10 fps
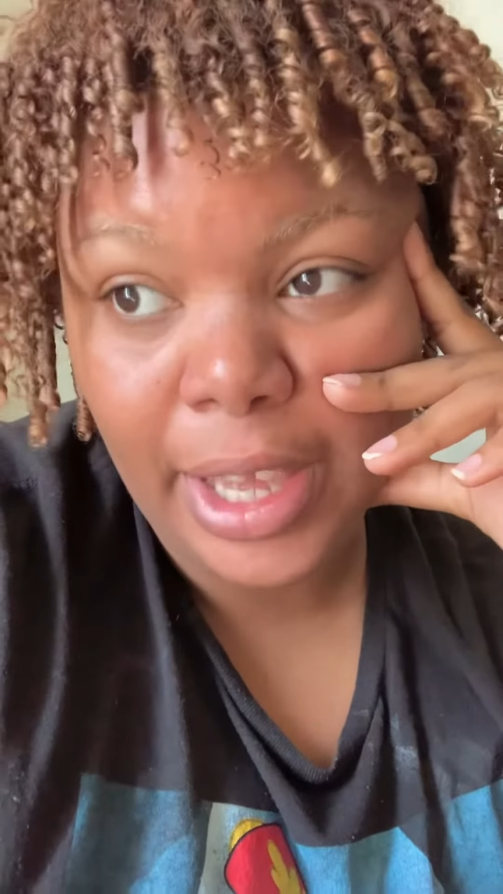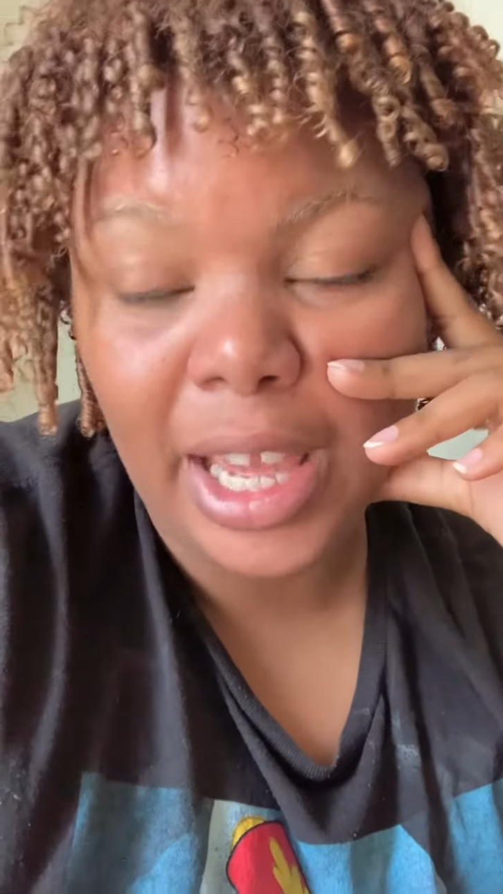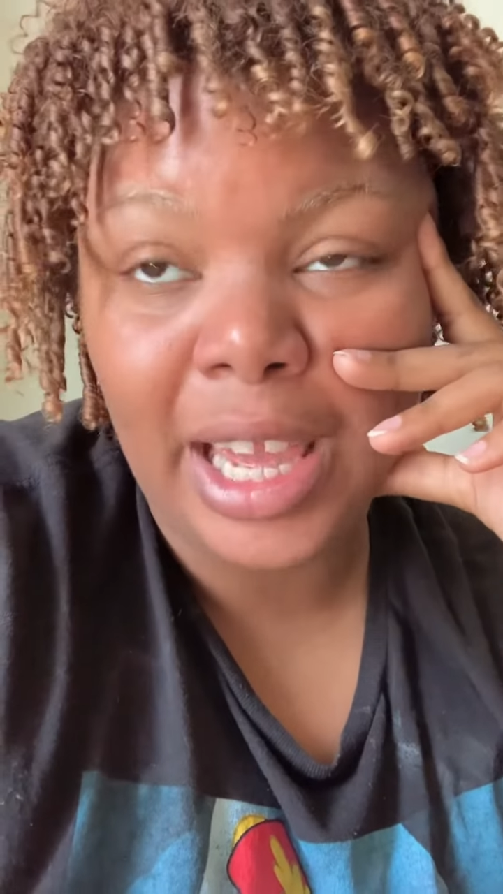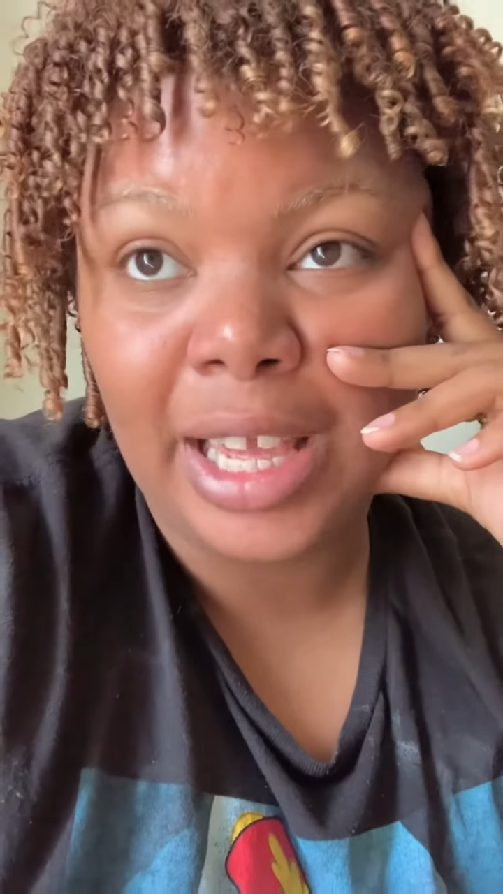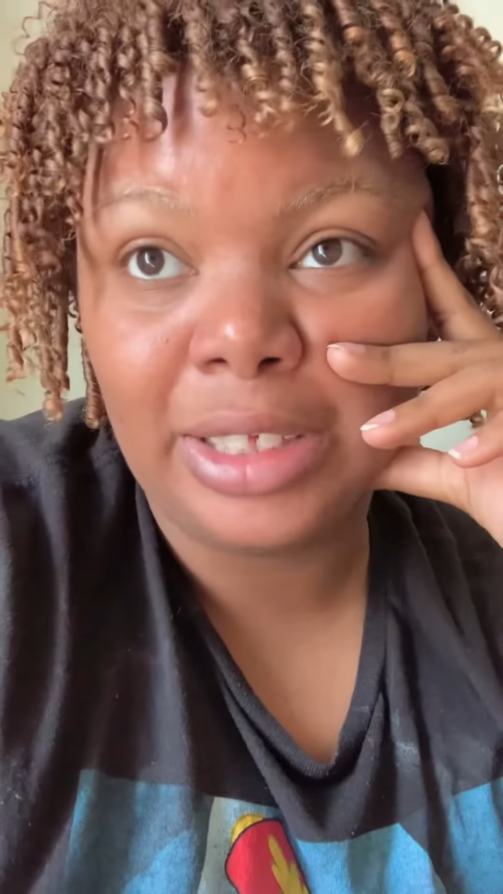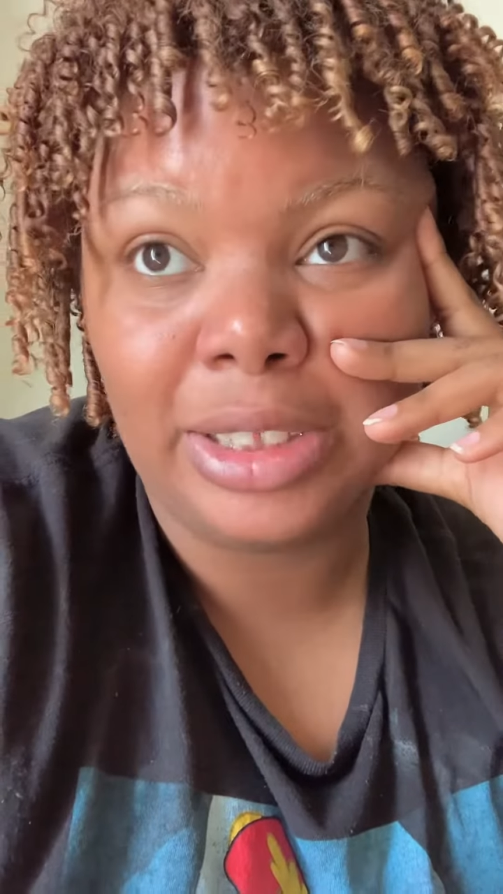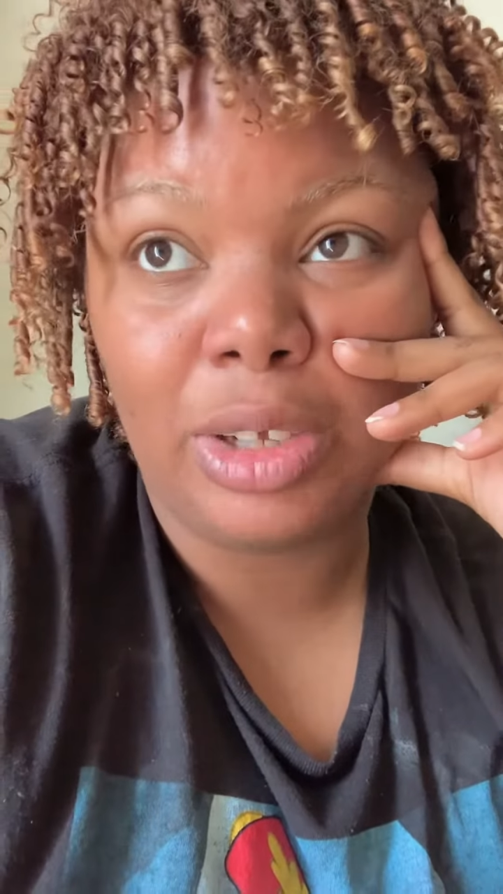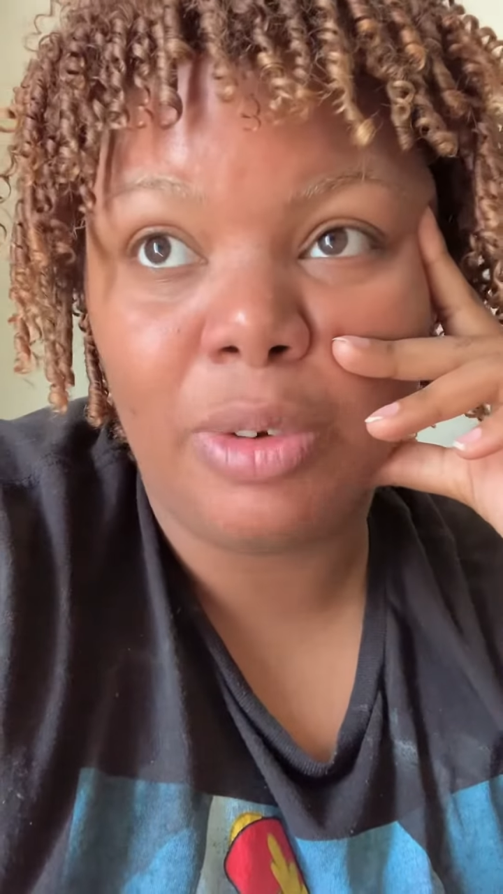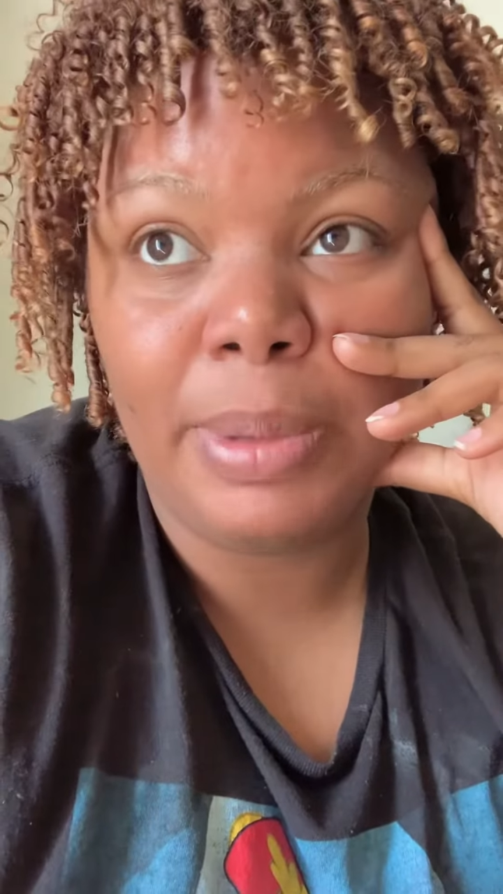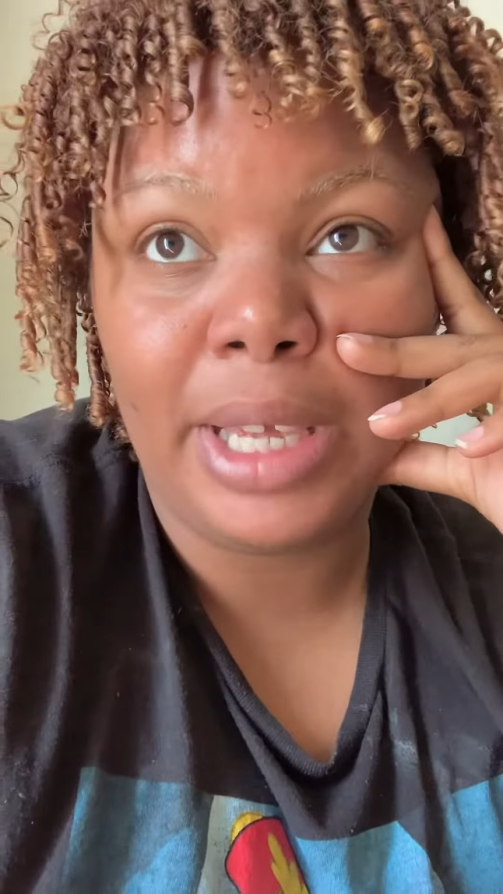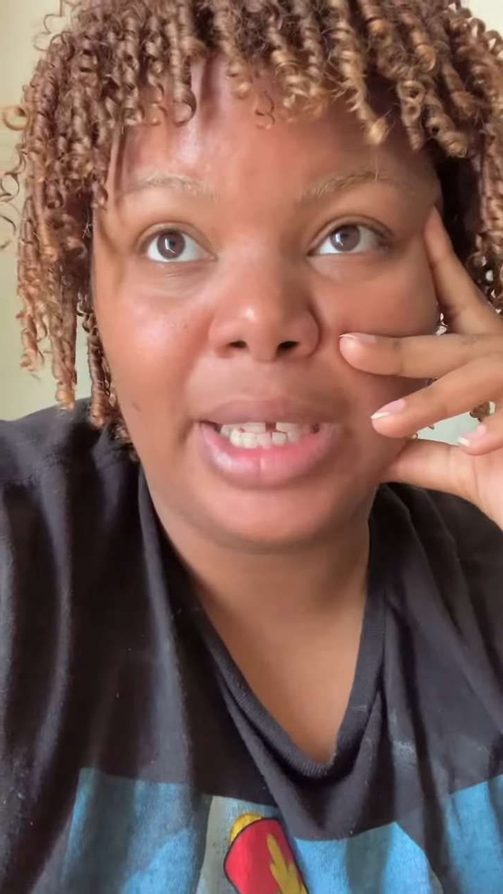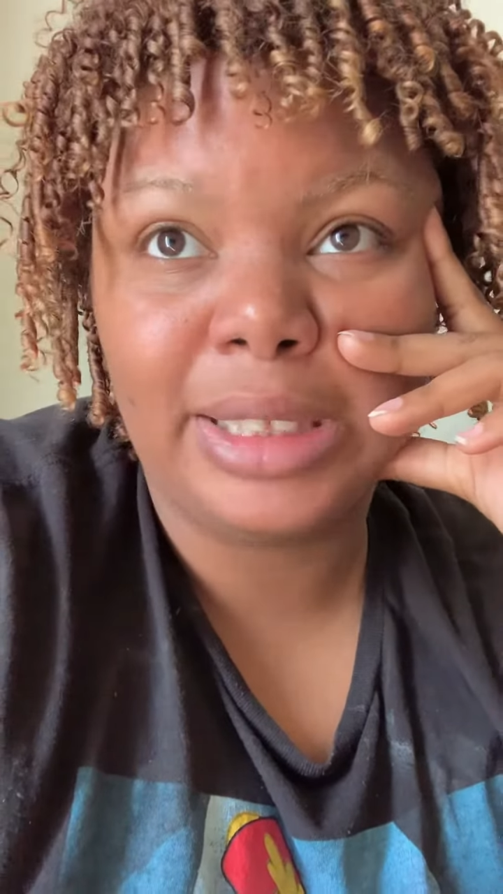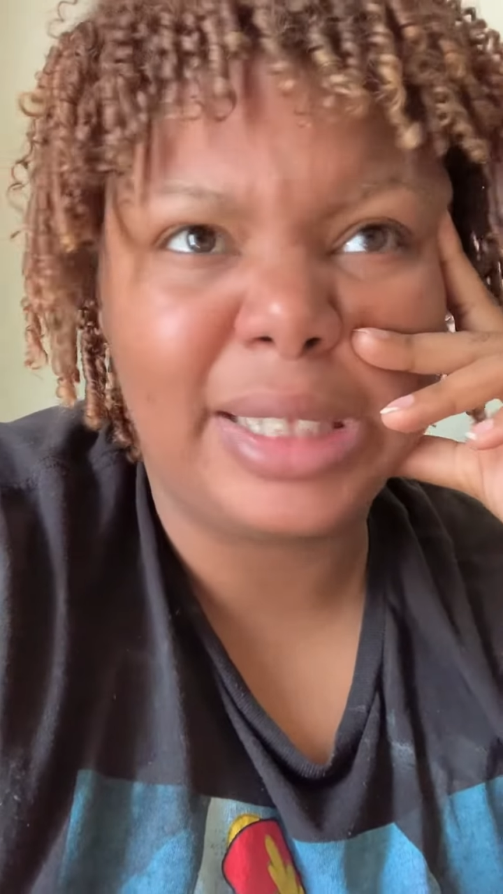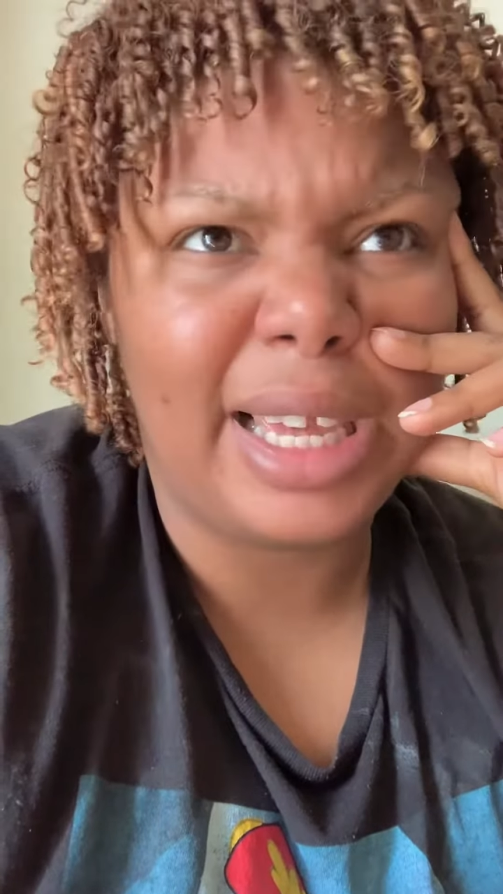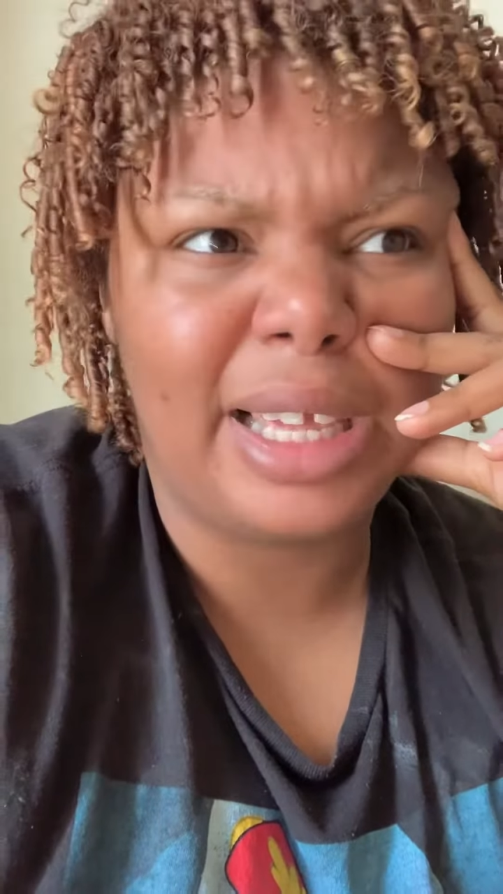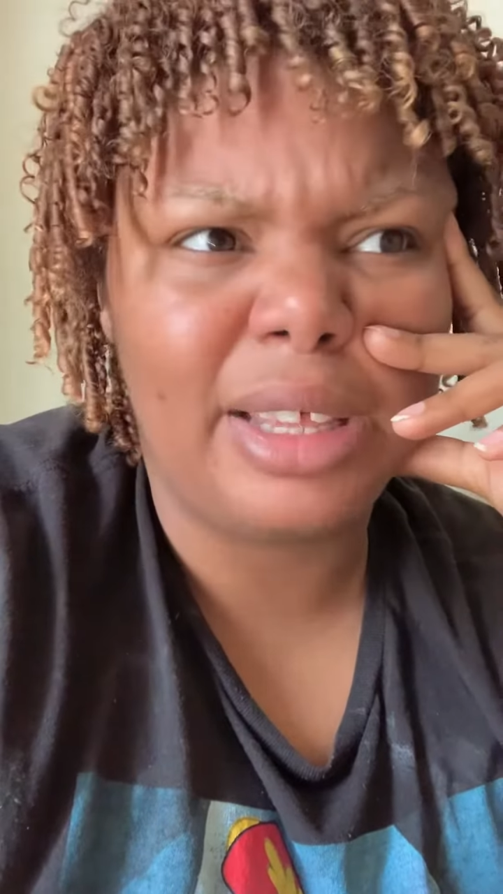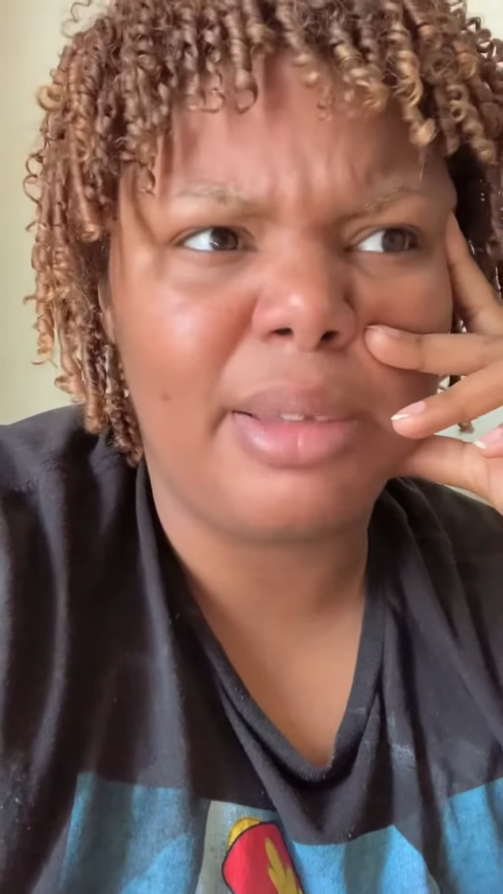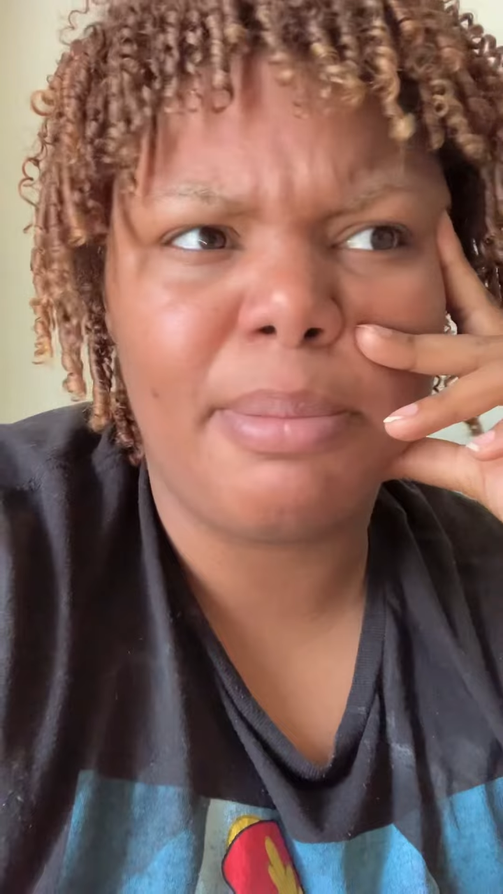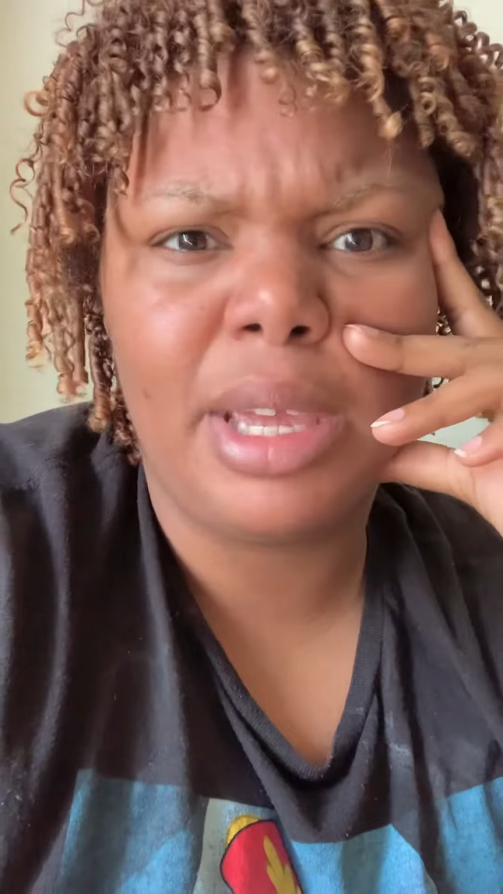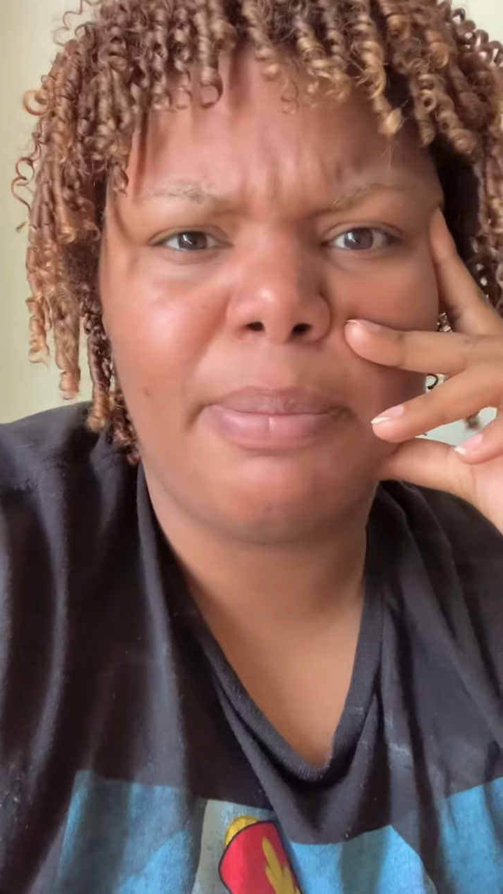And so because like
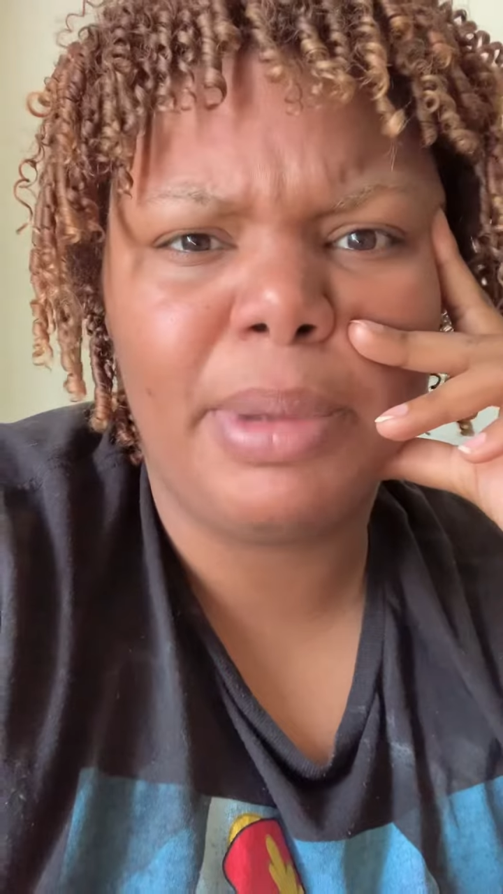the